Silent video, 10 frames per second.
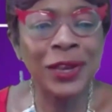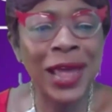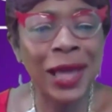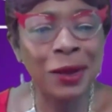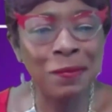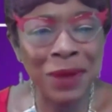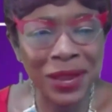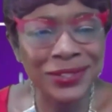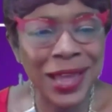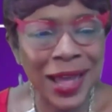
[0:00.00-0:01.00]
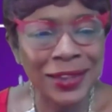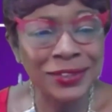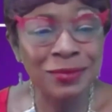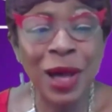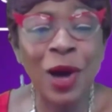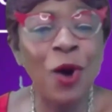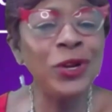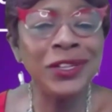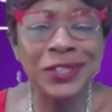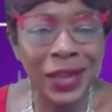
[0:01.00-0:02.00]
I can monetize my own
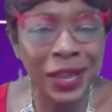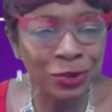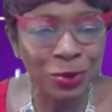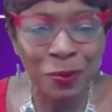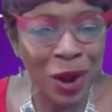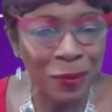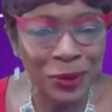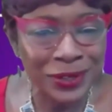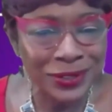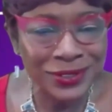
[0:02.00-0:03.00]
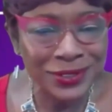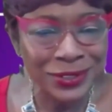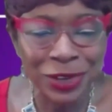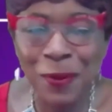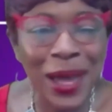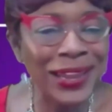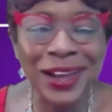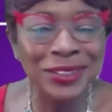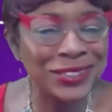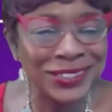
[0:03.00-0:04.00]
intellectual properties nobody
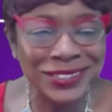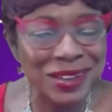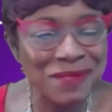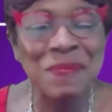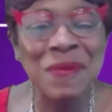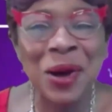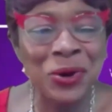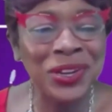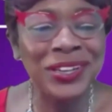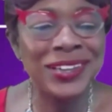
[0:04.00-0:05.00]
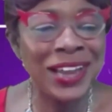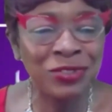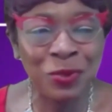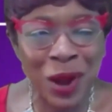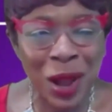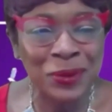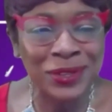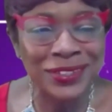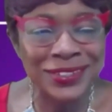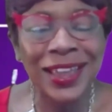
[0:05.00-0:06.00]
else's, but my own intellectual
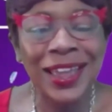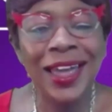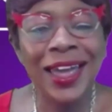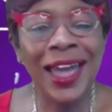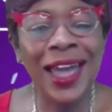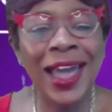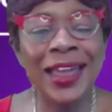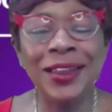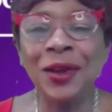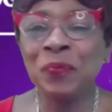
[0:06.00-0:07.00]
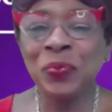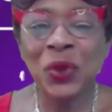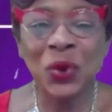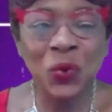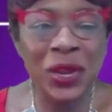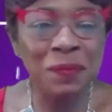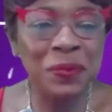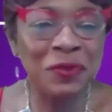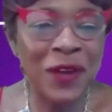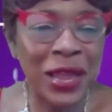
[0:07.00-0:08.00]
properties, and reap
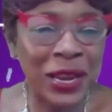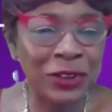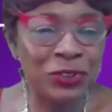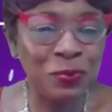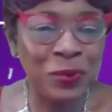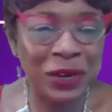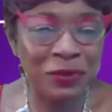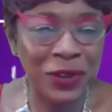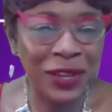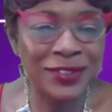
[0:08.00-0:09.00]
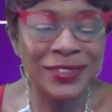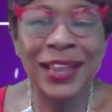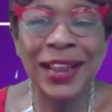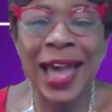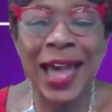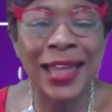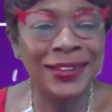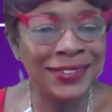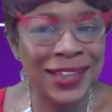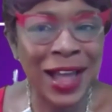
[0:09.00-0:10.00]
the financial benefits that I
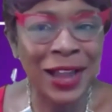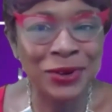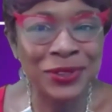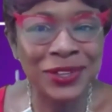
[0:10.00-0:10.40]
desired.